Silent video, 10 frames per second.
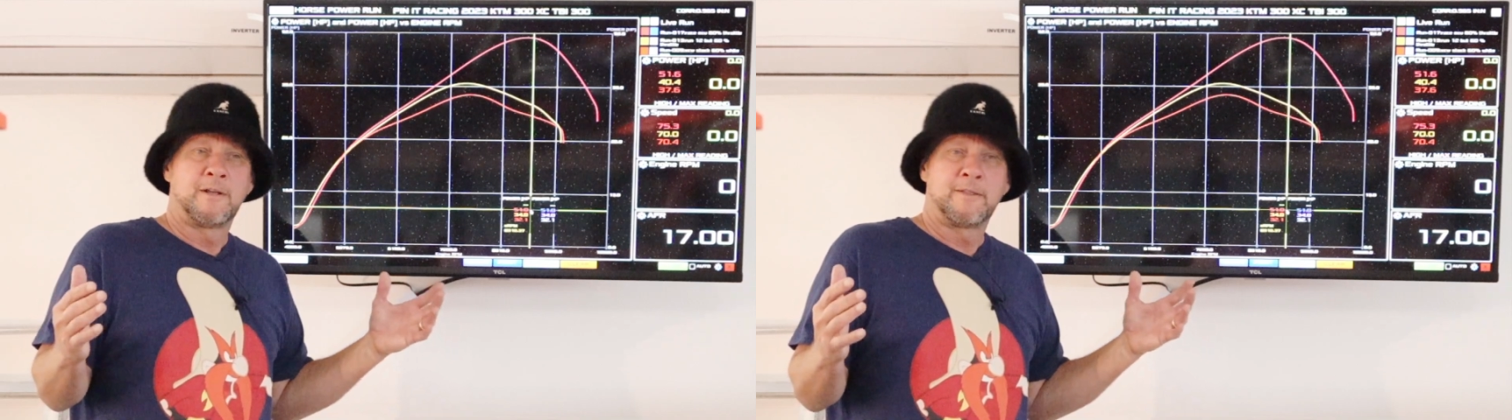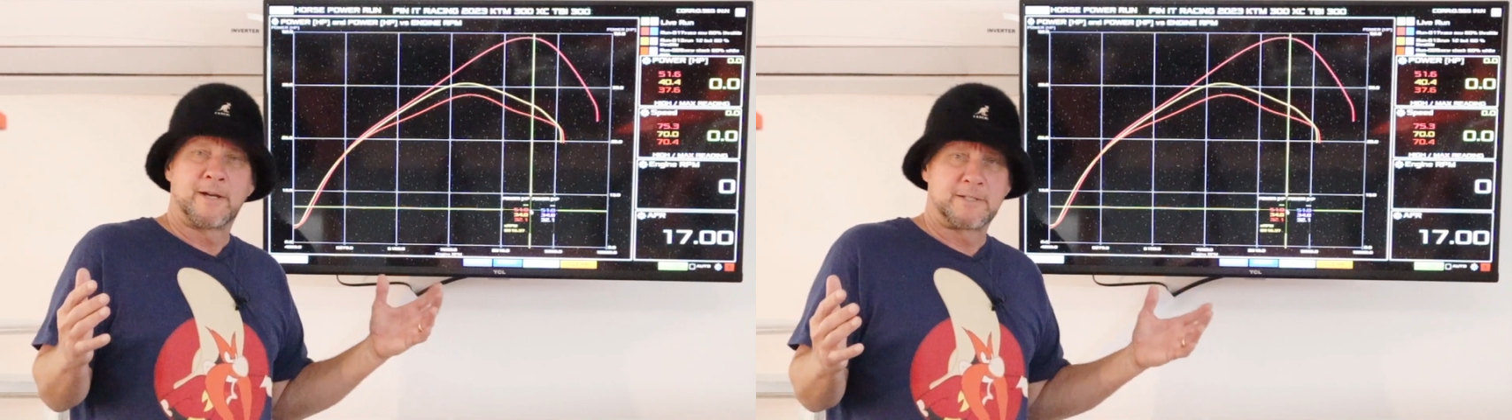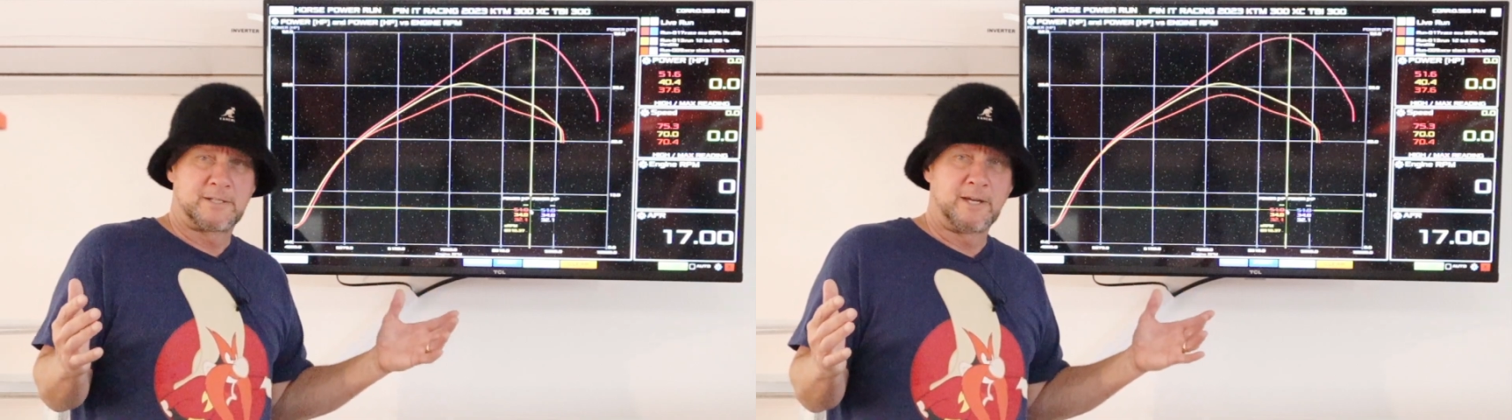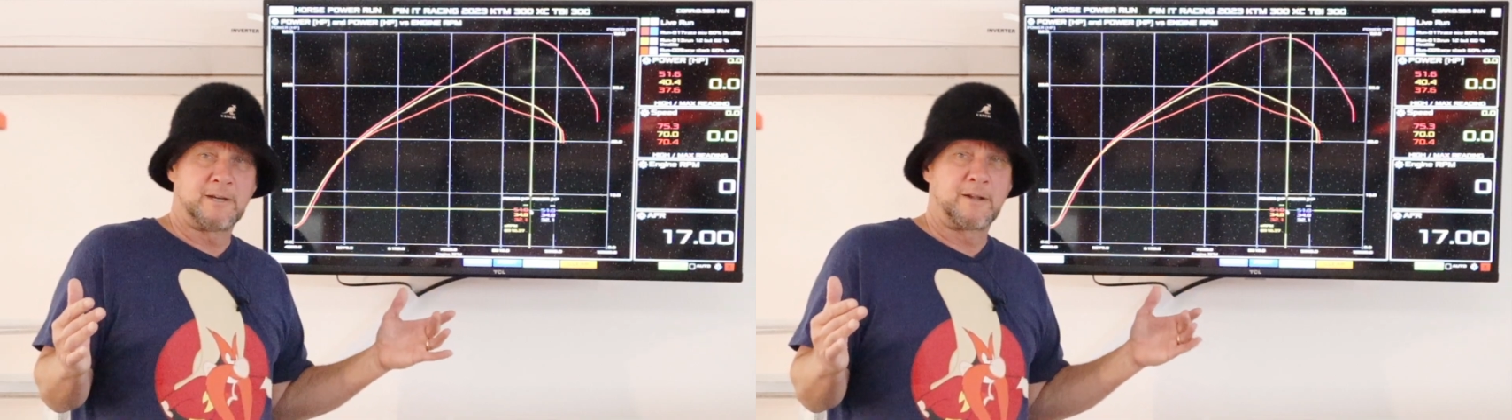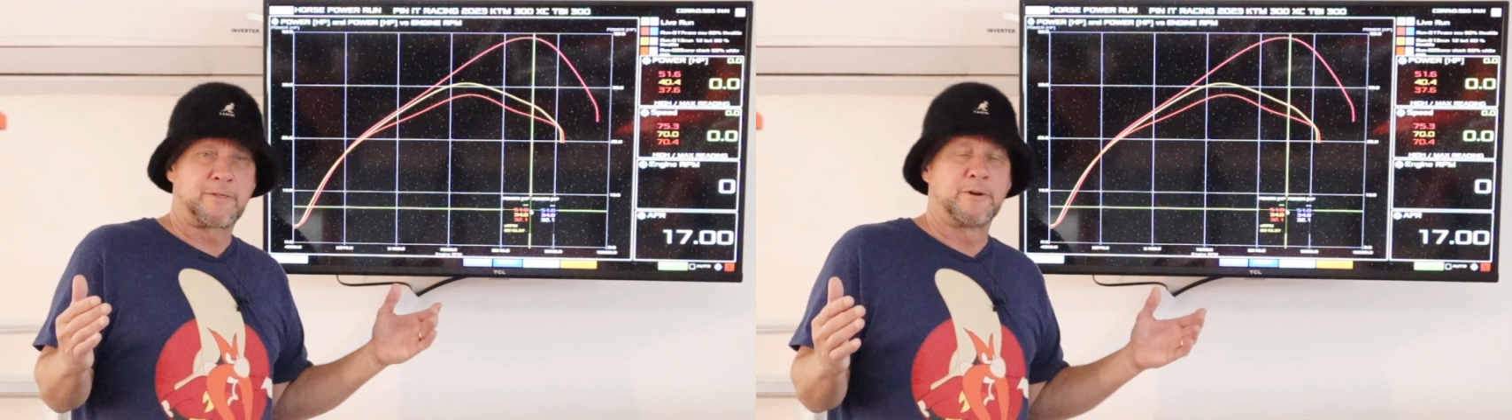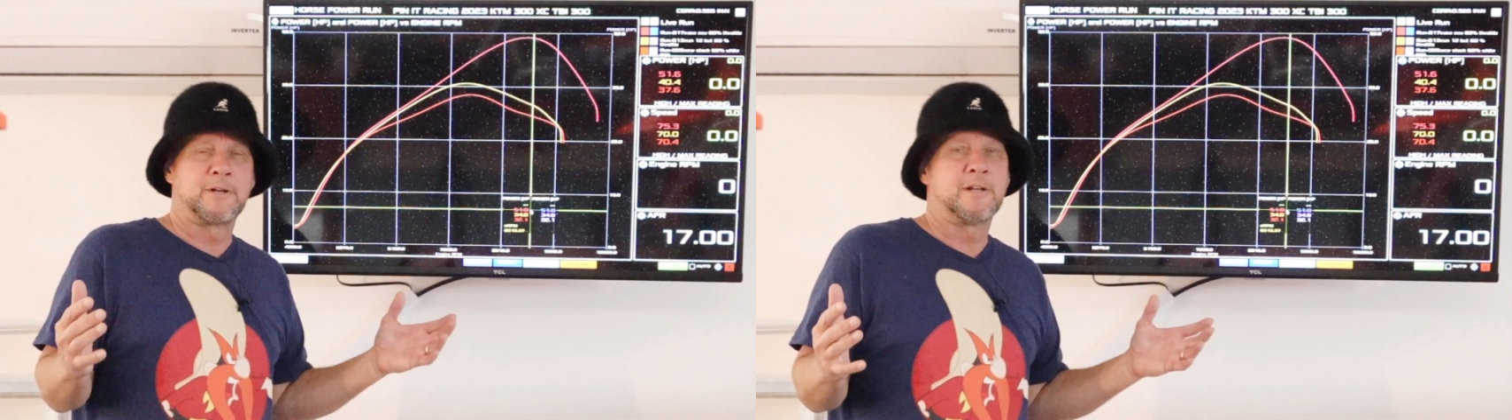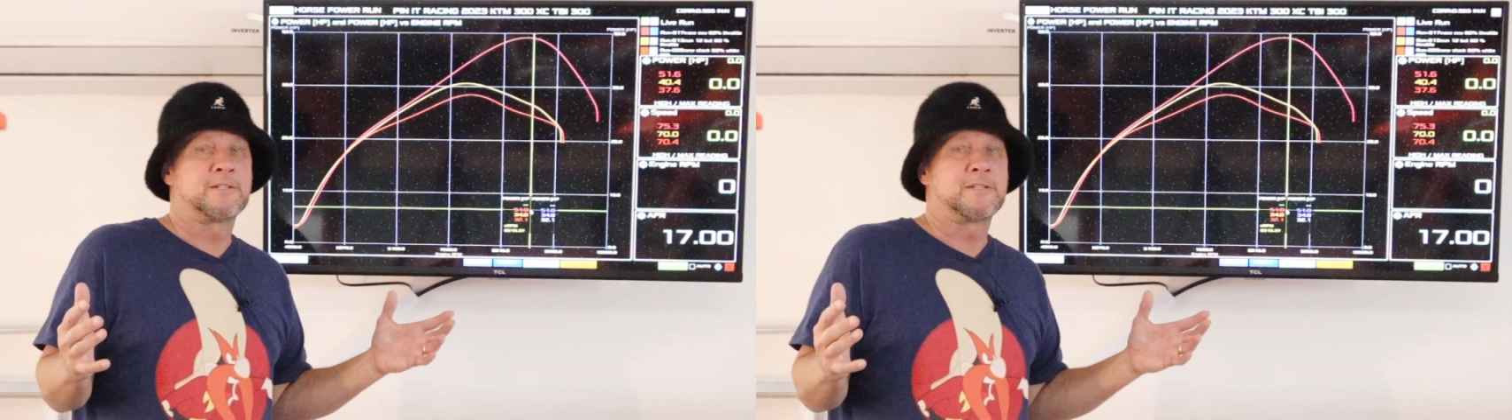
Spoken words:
That's it, a 30-day